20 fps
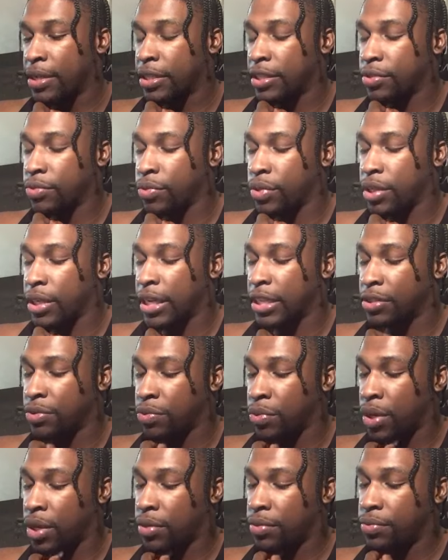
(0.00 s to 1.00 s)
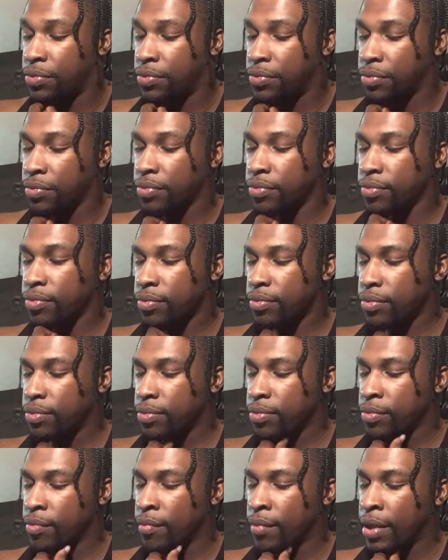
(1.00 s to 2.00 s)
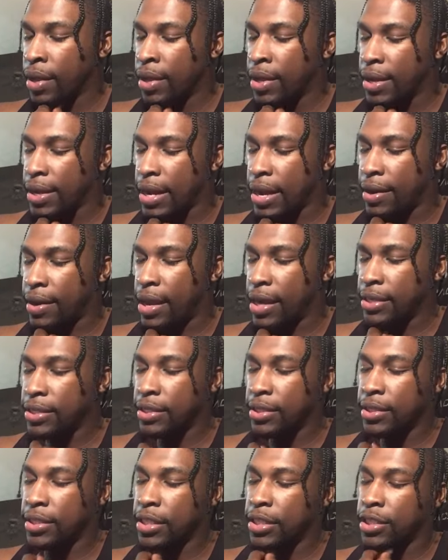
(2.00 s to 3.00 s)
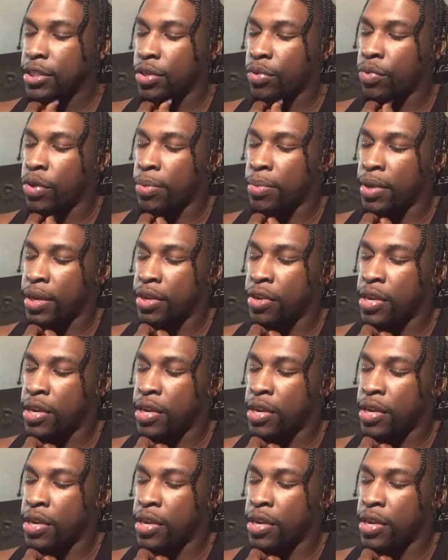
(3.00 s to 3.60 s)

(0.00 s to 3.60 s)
this one as well. Now next is this equipment.